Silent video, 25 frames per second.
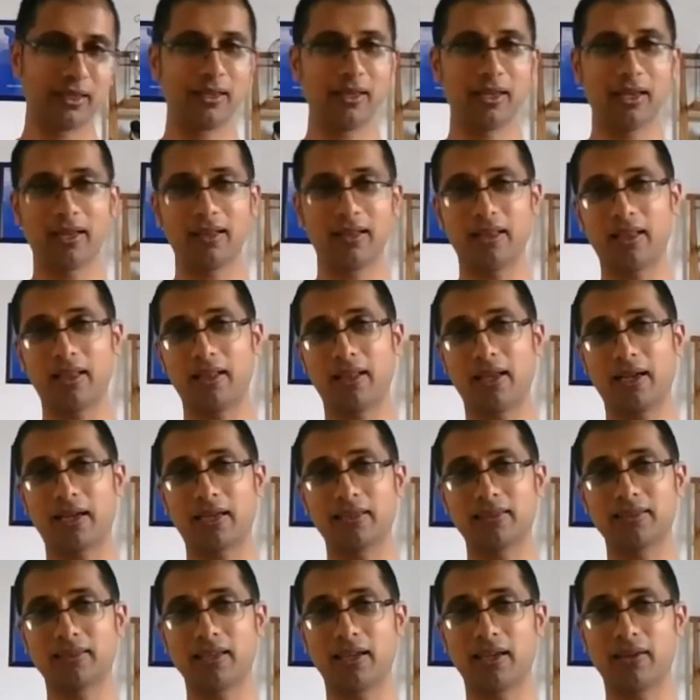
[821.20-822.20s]
And like I
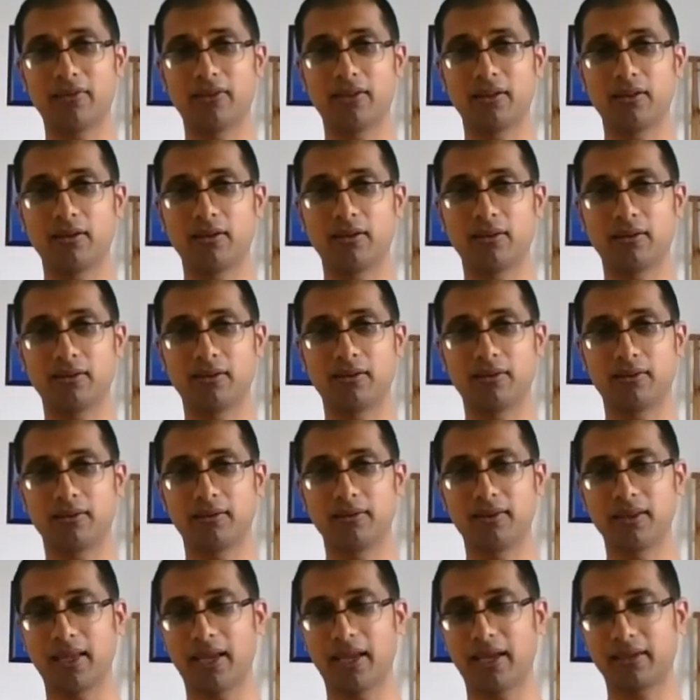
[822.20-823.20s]
said, the
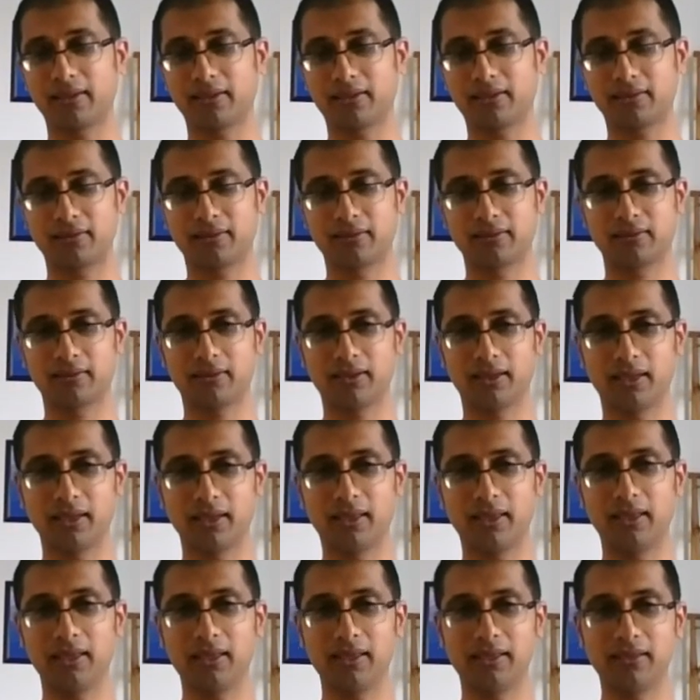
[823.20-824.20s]
neck
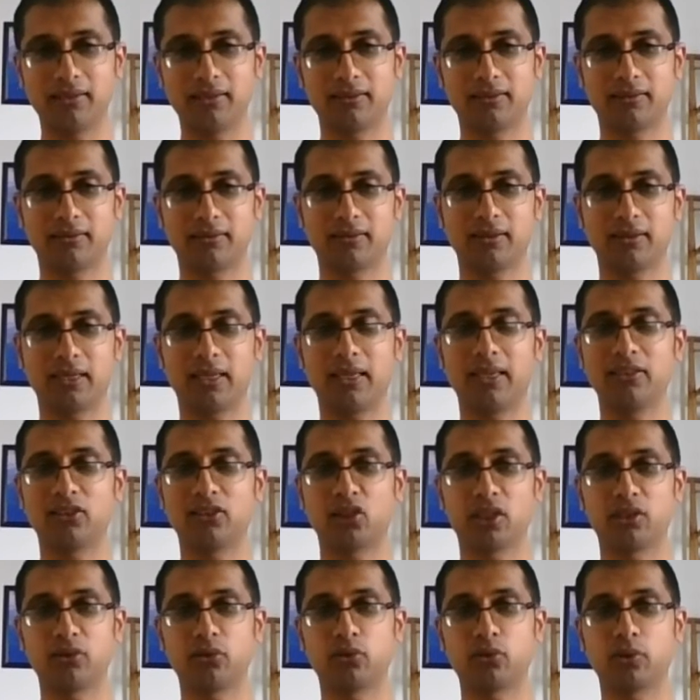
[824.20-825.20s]
is a
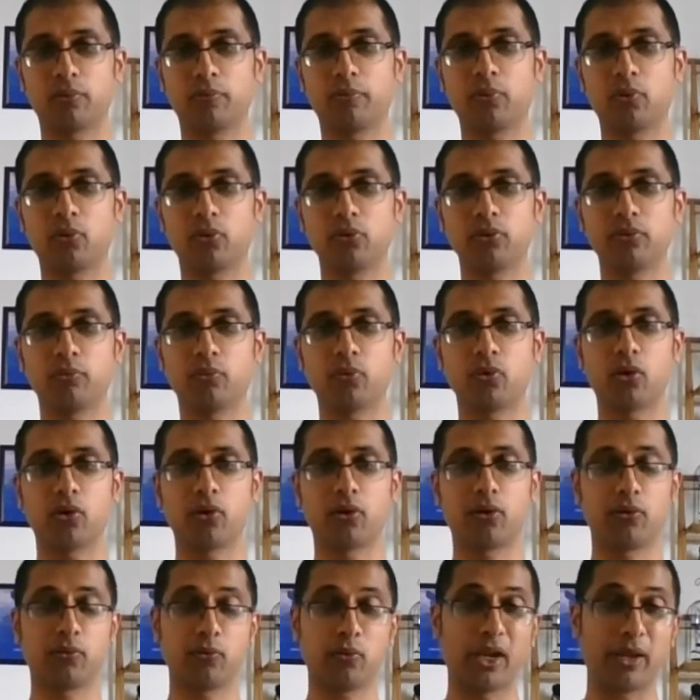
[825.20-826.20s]
central point
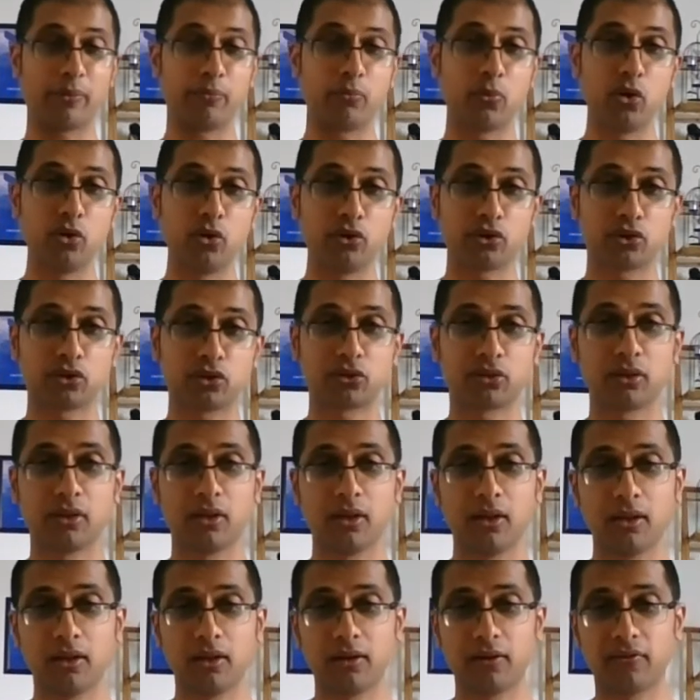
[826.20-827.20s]
where most
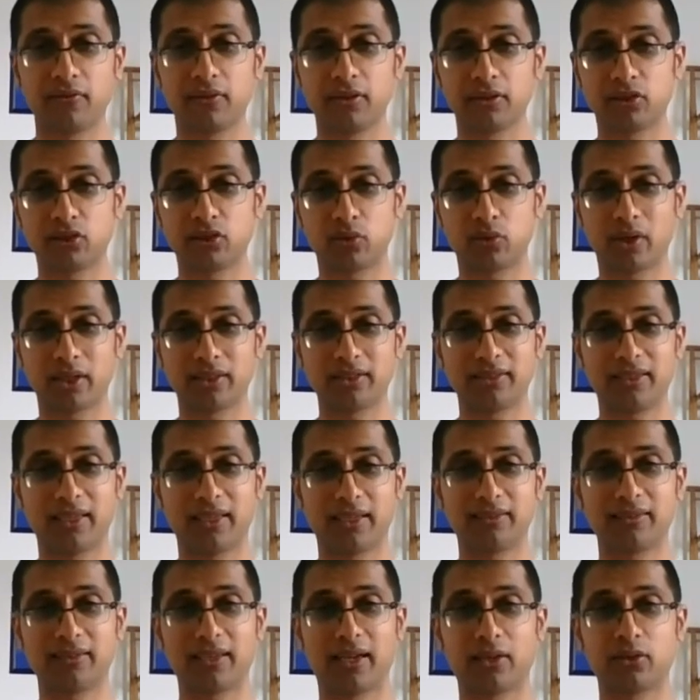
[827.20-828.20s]
of the stress
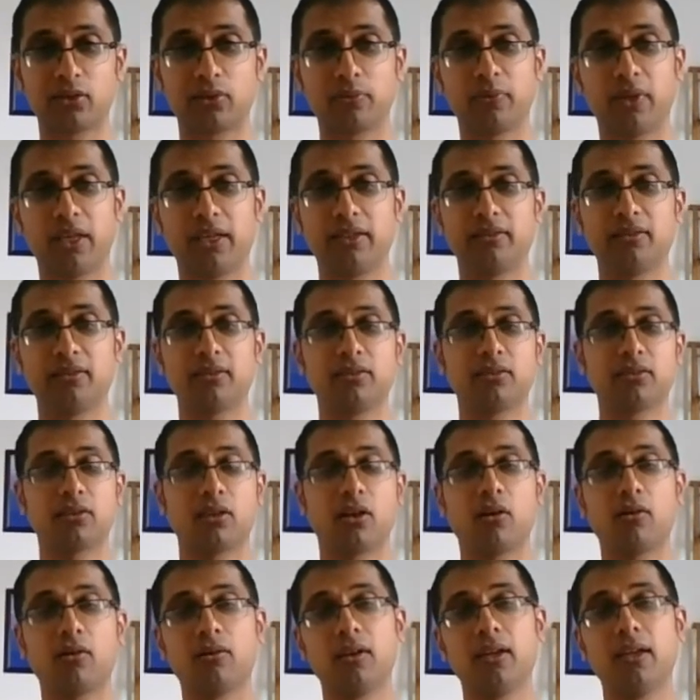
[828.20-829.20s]
gets accumulated.
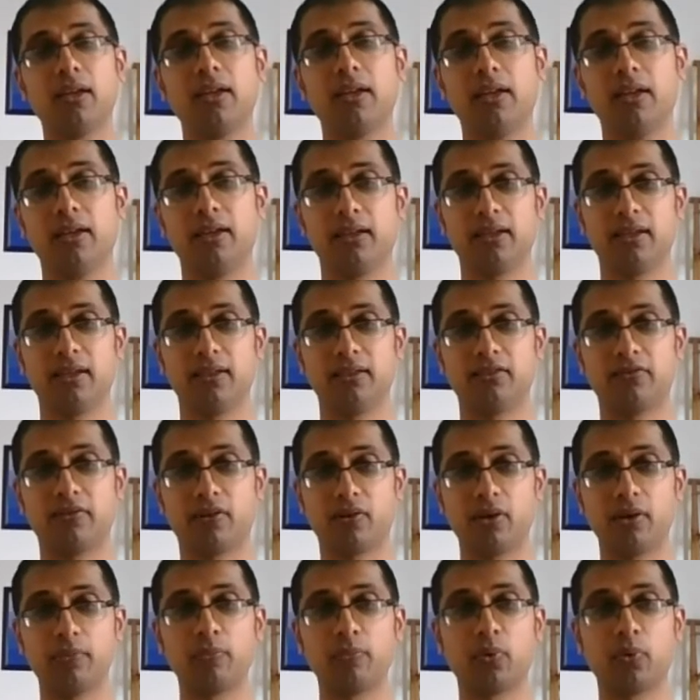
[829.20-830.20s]
So it's
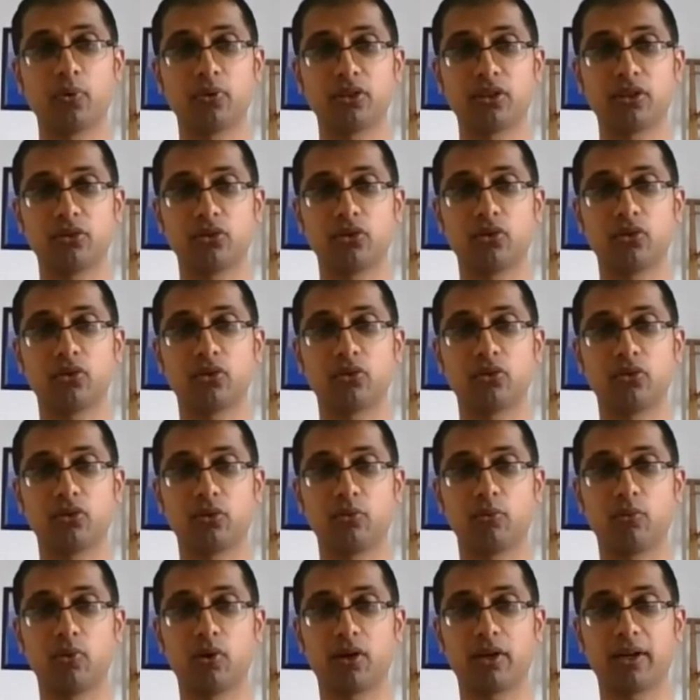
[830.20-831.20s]
very important
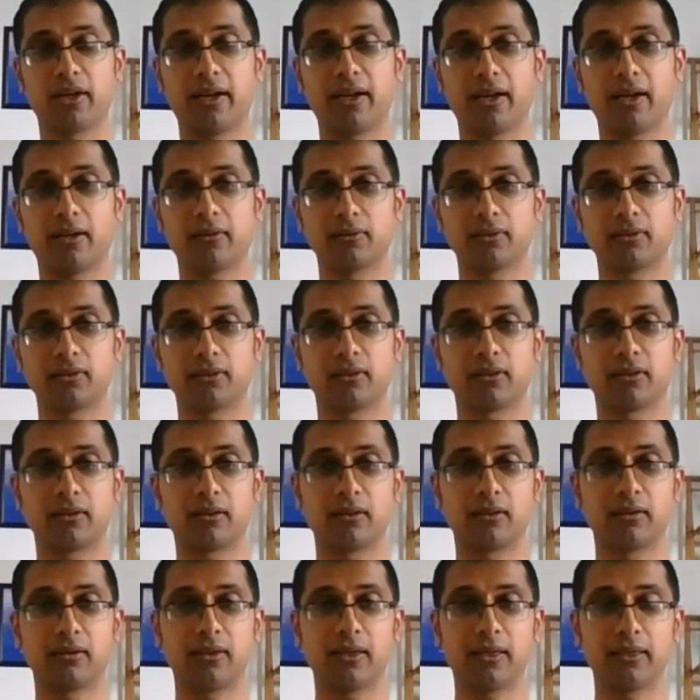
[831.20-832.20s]
to work it out,
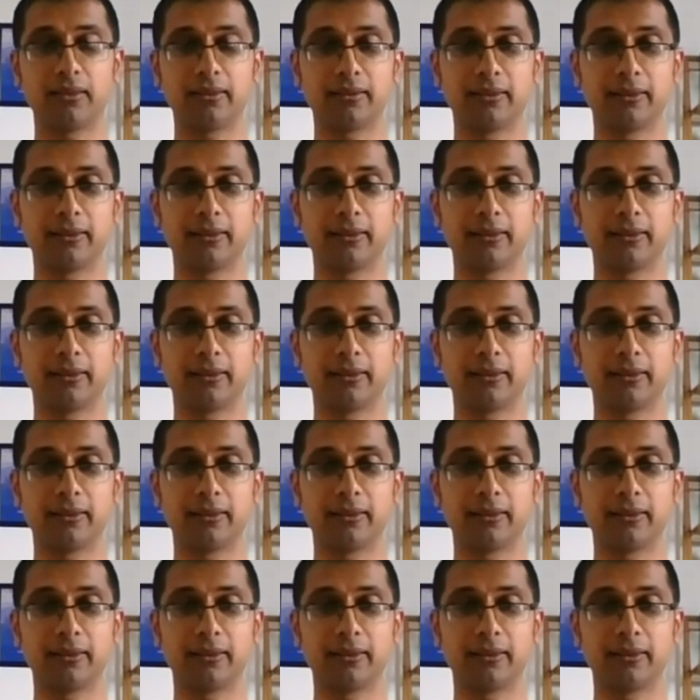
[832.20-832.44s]
all right?